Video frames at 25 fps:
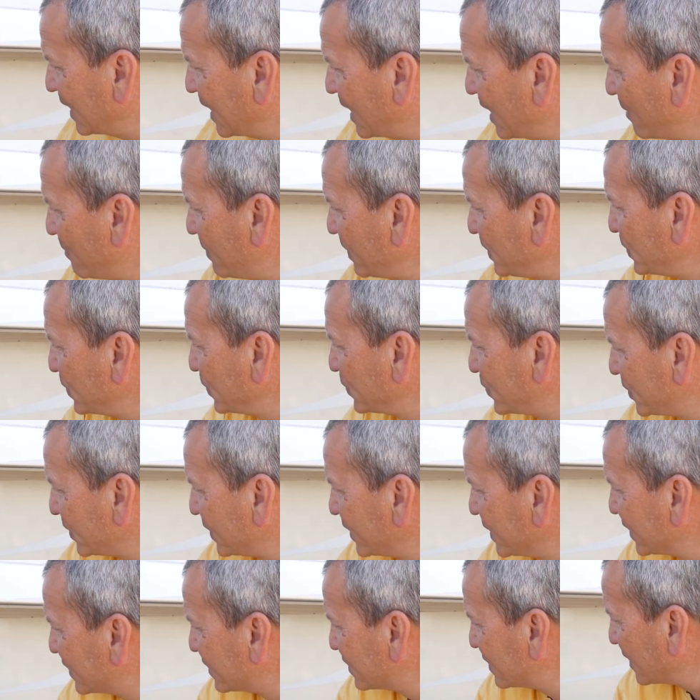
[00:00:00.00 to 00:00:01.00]
I've been using
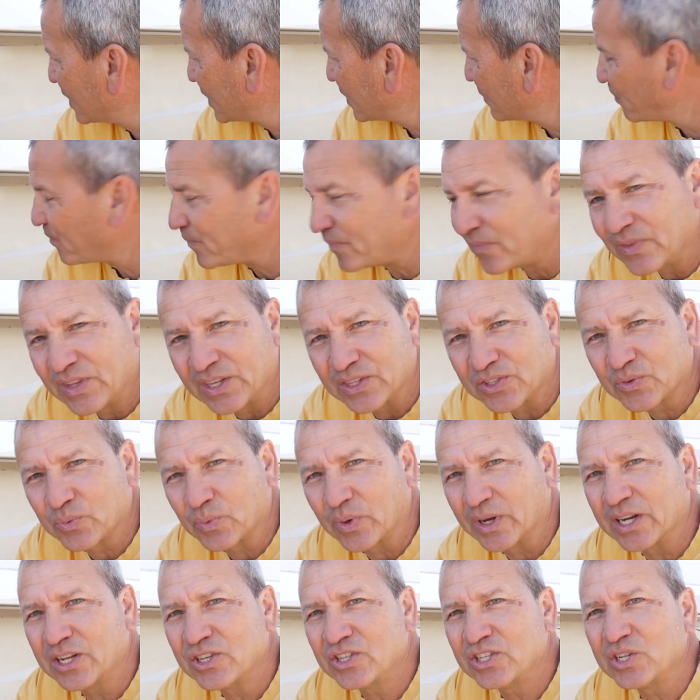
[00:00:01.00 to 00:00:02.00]
this
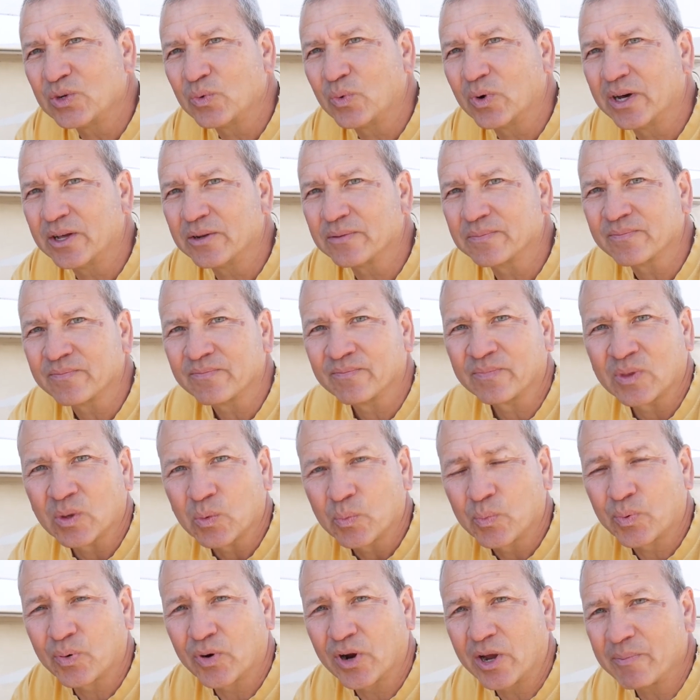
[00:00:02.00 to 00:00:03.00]
Renogy one
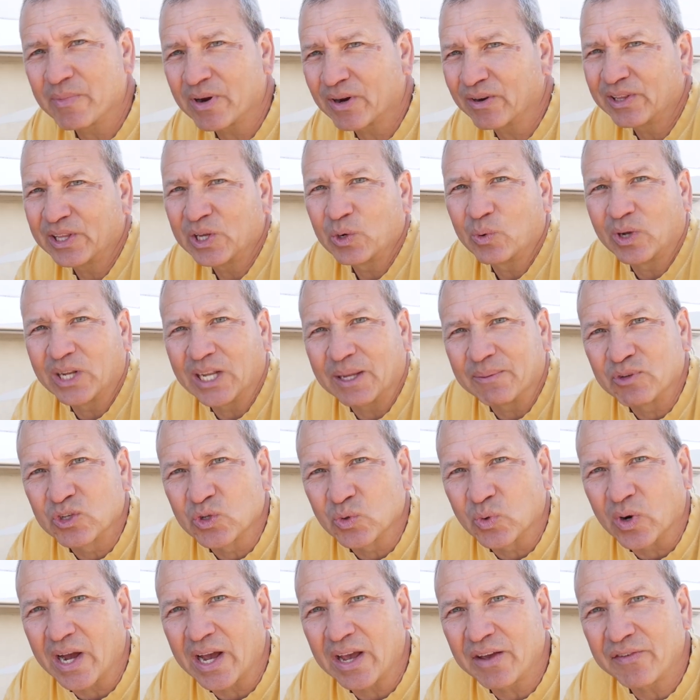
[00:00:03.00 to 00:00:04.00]
primarily while I'm
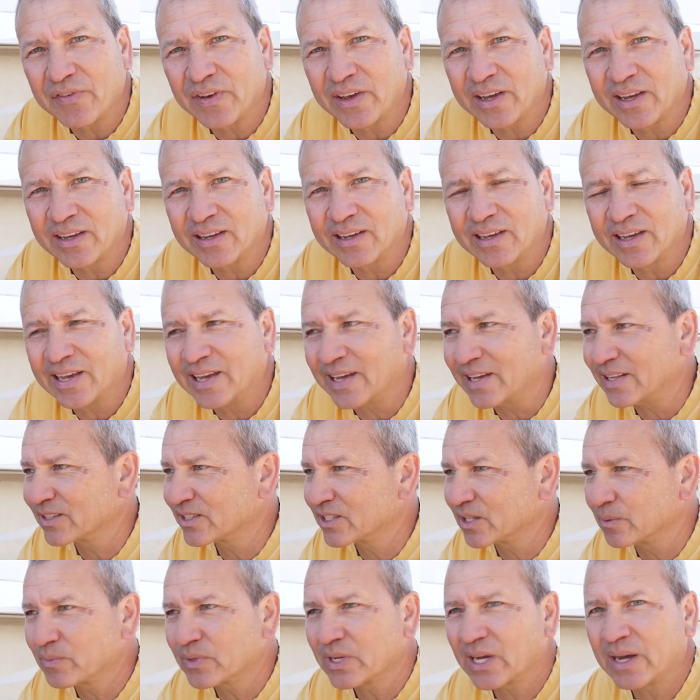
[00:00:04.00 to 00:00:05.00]
driving, and
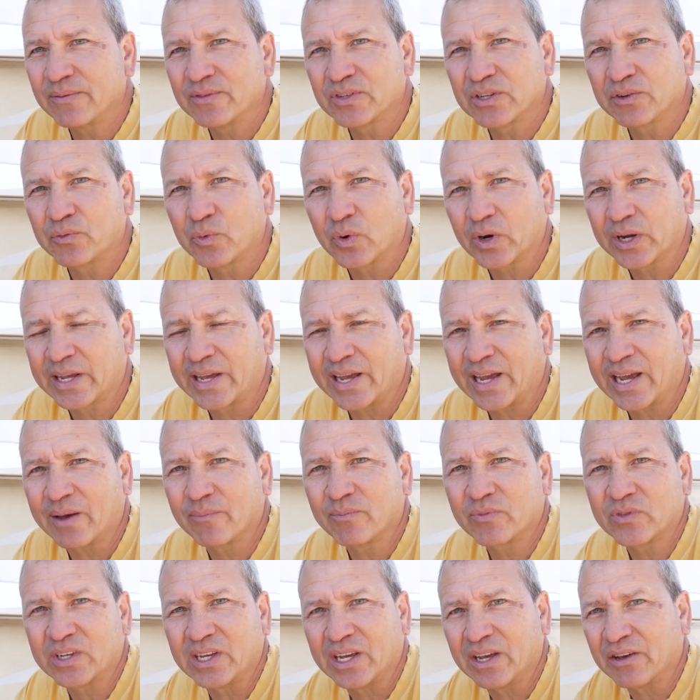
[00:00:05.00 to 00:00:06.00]
sometimes if we're
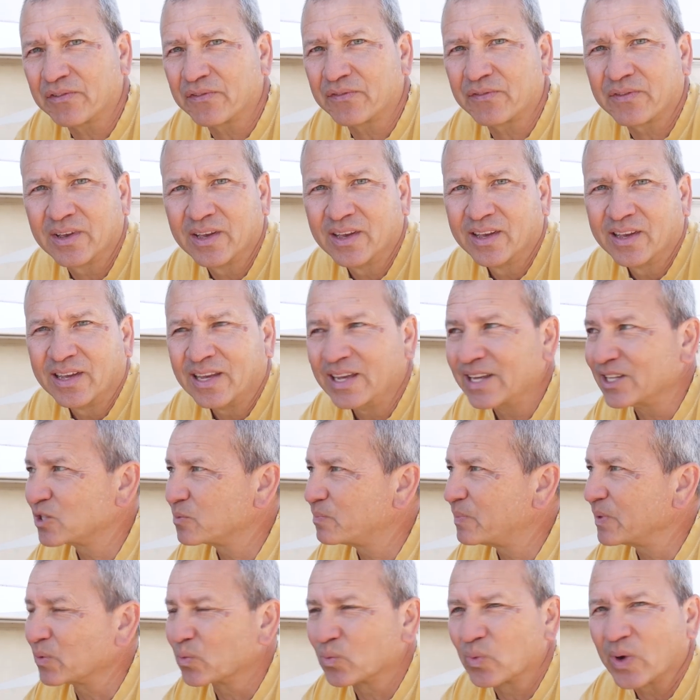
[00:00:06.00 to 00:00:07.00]
camped, if it's
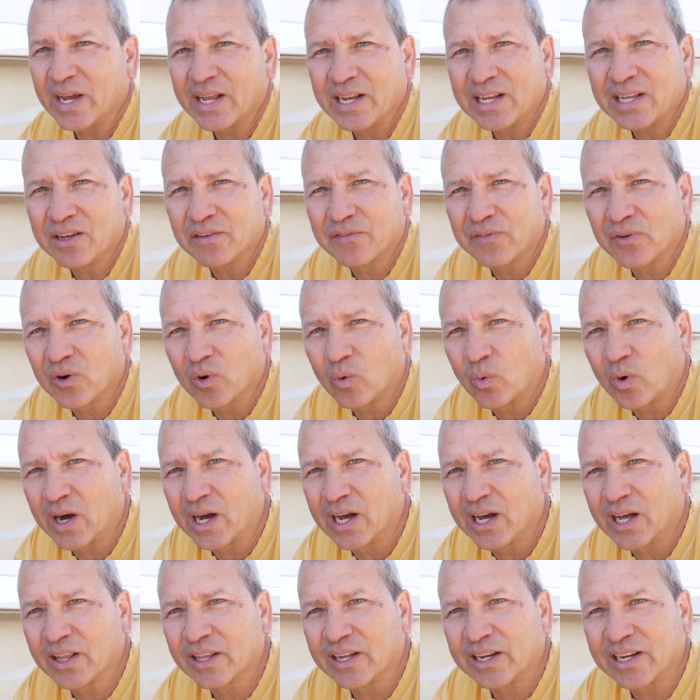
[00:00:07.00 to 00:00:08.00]
been raining for a
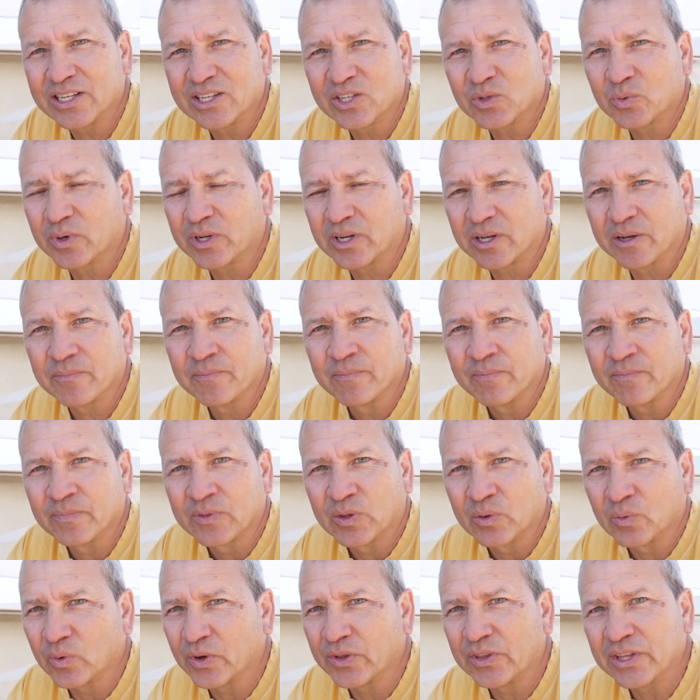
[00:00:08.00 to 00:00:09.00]
while and I just want to
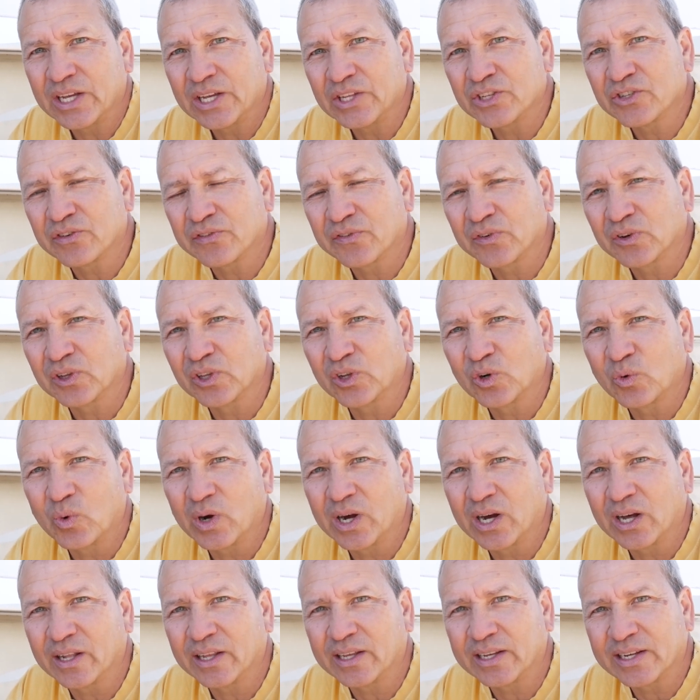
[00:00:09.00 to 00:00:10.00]
run the engine for a little
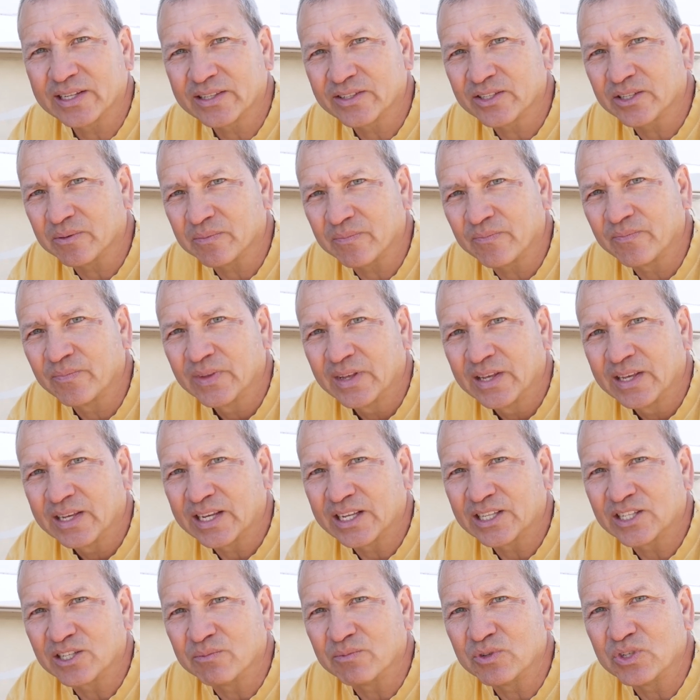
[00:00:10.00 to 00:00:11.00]
while and get some
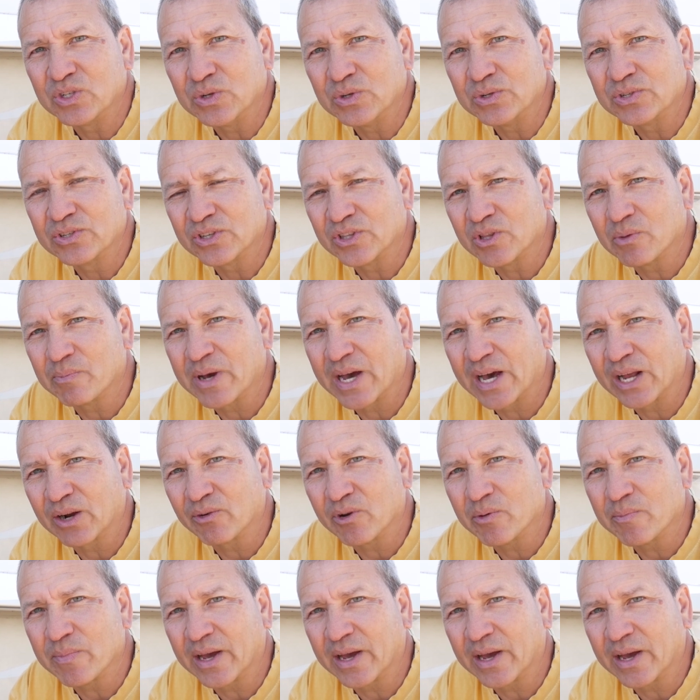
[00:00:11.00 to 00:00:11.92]
juice in the battery